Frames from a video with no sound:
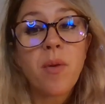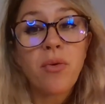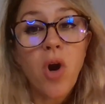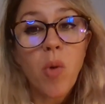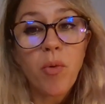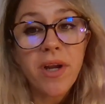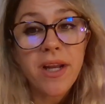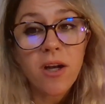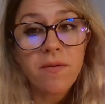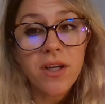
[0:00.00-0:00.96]

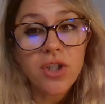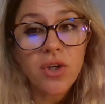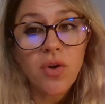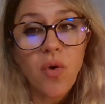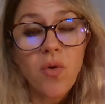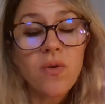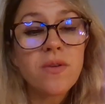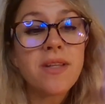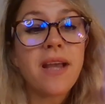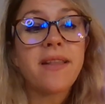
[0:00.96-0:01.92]
appropriate intervention
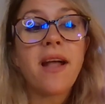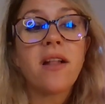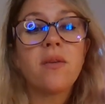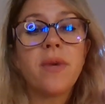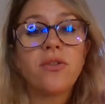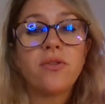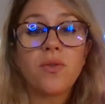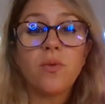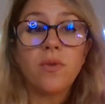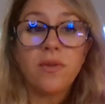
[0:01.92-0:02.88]
goals at the elementary
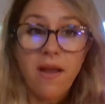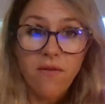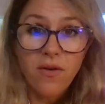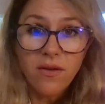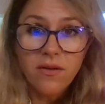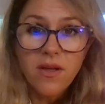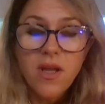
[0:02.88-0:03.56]
school level.